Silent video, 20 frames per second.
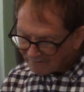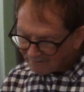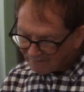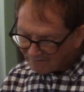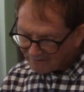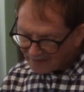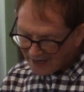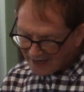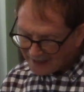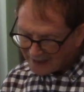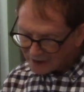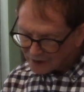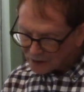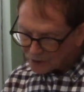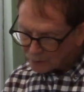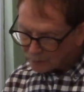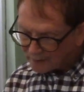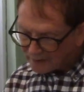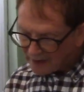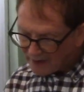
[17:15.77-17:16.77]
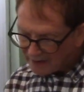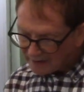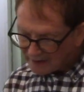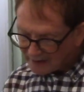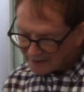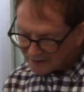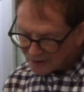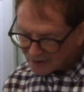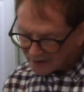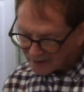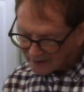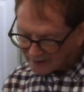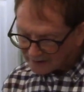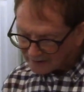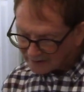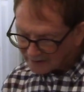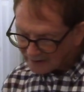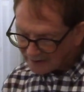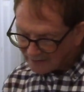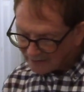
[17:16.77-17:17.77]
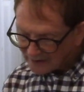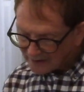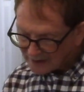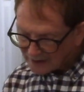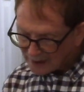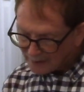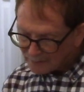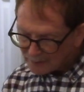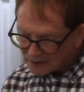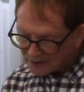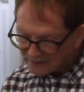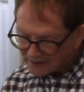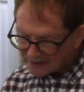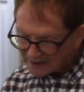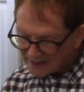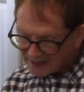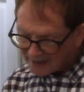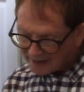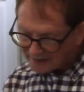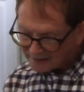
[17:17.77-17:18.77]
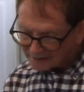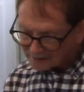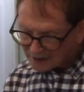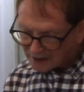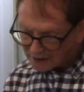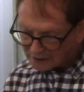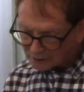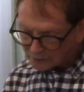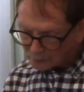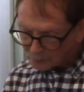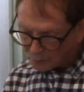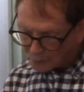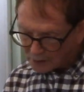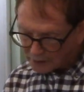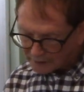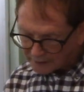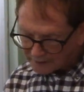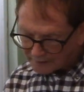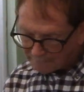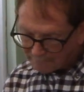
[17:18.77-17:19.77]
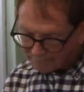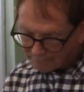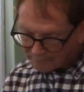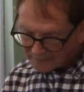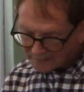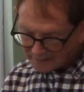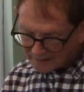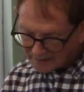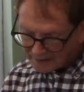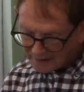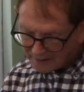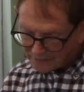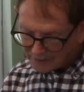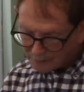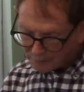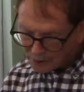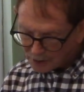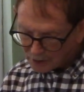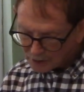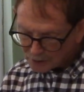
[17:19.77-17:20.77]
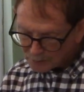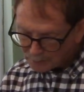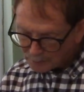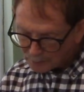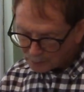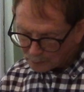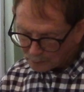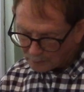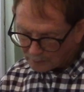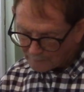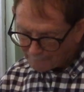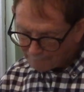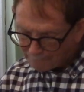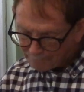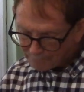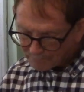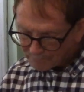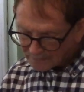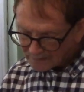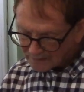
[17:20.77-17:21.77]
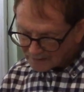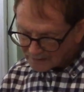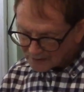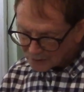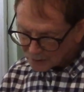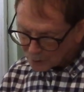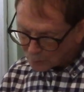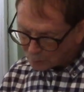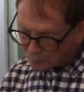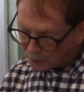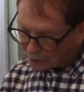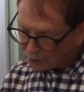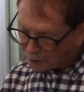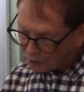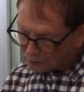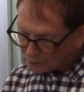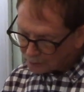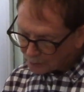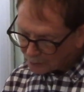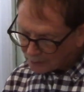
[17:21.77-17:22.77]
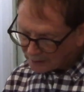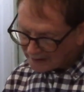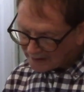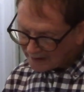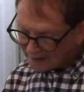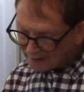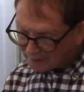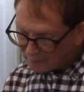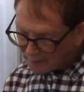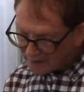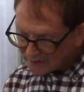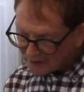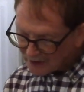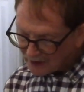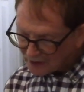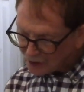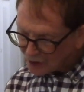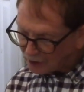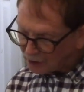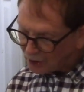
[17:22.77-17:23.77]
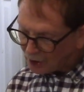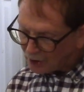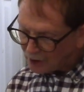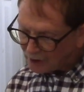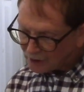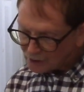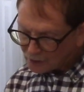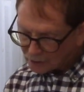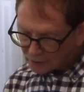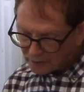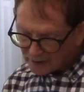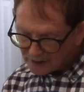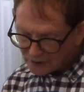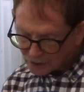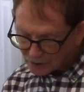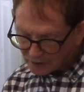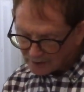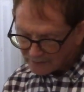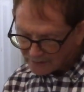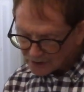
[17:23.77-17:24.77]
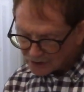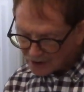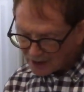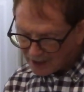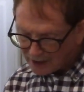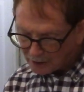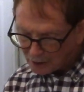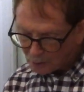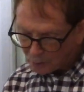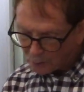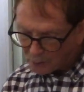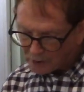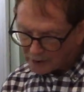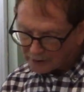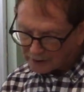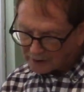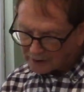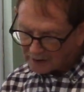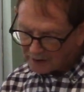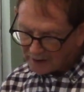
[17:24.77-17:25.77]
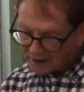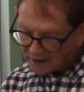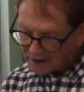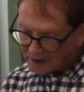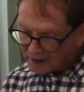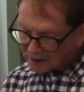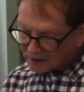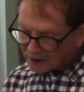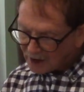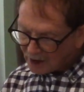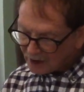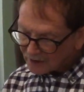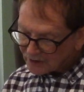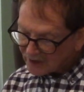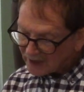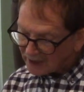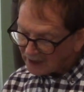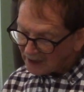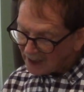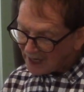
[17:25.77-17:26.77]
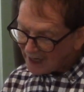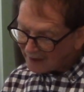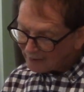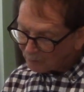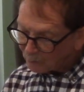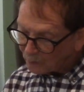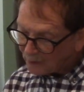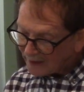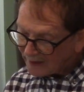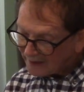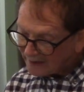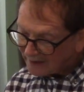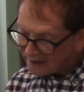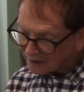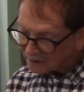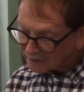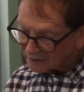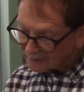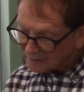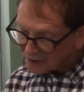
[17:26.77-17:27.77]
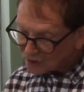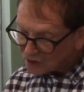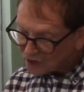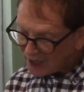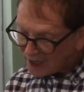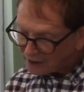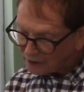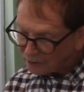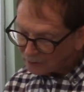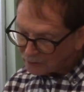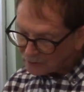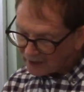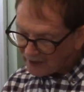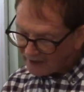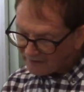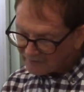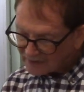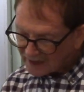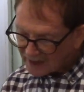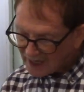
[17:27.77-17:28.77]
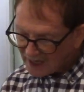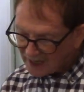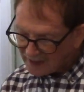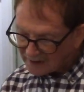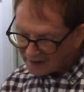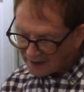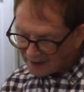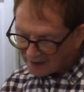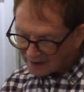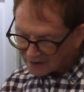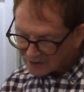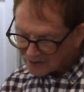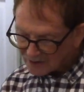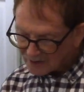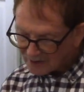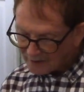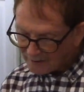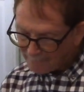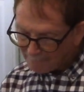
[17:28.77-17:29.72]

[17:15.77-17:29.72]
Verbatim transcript: vanished without incident in the depths of the tannin colored water in the marsh pool. The swirl created by such a large creature in the shallow water caused the lightweight and shallow draft kayaks